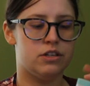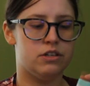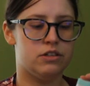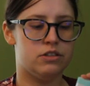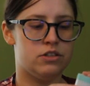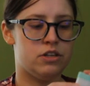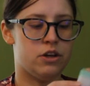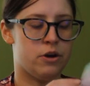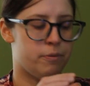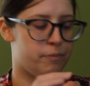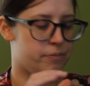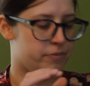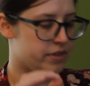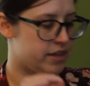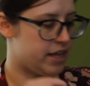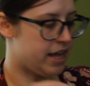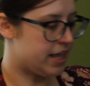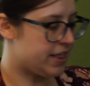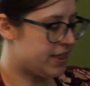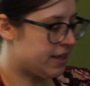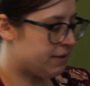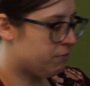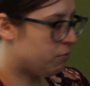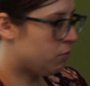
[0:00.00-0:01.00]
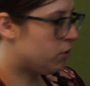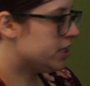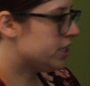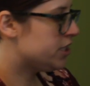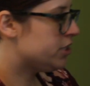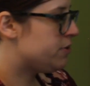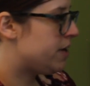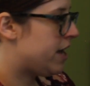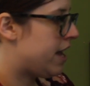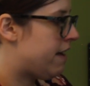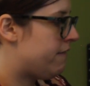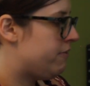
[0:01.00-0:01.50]
So, and then once
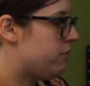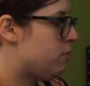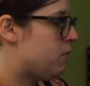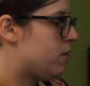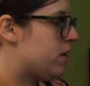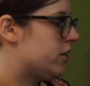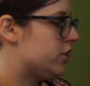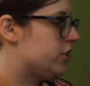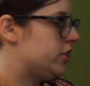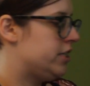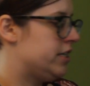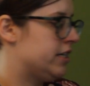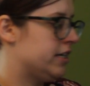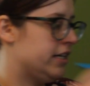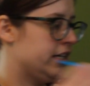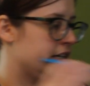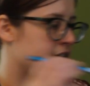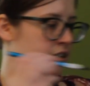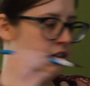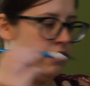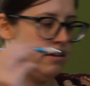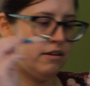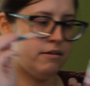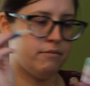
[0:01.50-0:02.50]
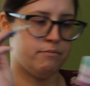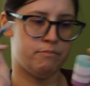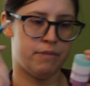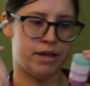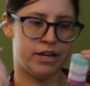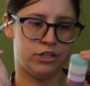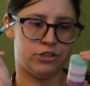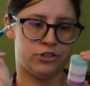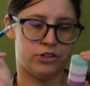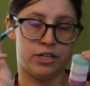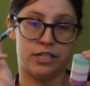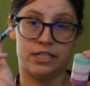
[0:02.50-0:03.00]
you have the washi done,
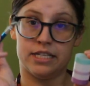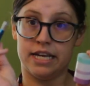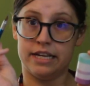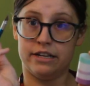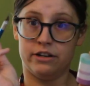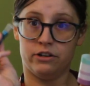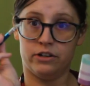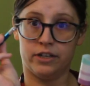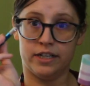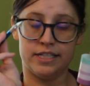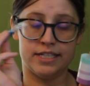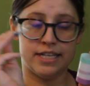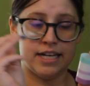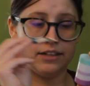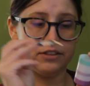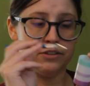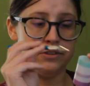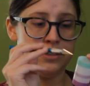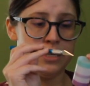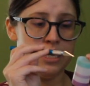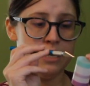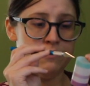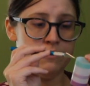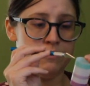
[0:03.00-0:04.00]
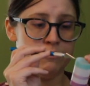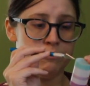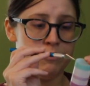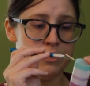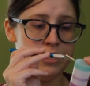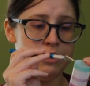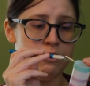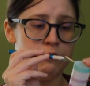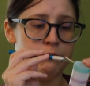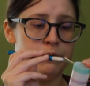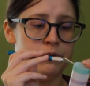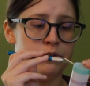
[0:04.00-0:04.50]
make sure to take your Xacto knife and
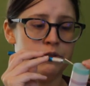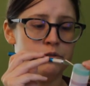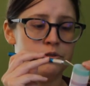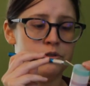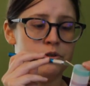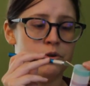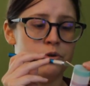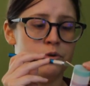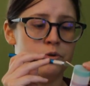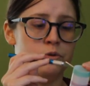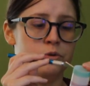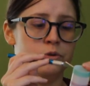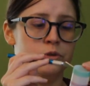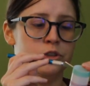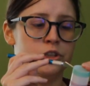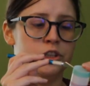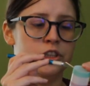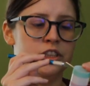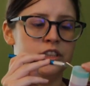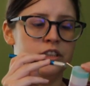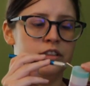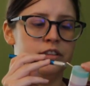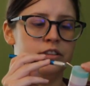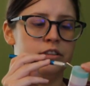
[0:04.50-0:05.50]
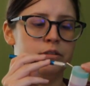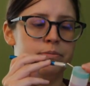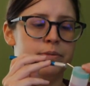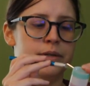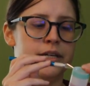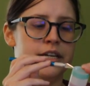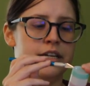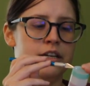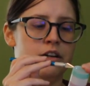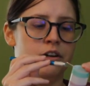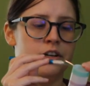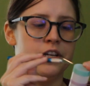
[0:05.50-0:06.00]
reopen those holes just a little
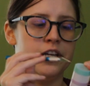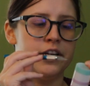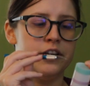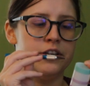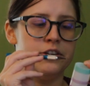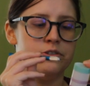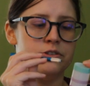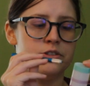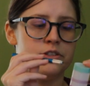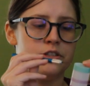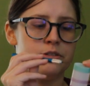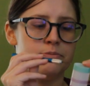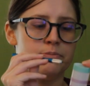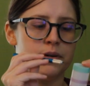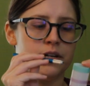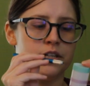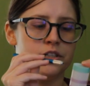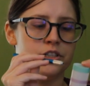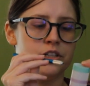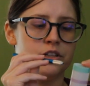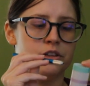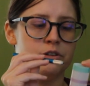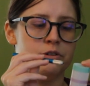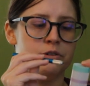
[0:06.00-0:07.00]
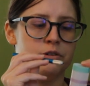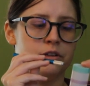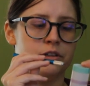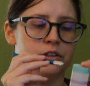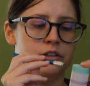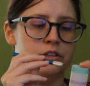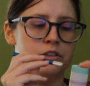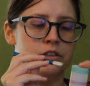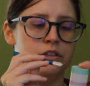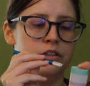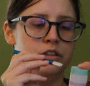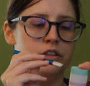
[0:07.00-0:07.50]
bit. All you gotta do is just punch it through a
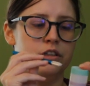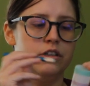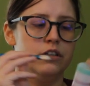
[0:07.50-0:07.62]
little.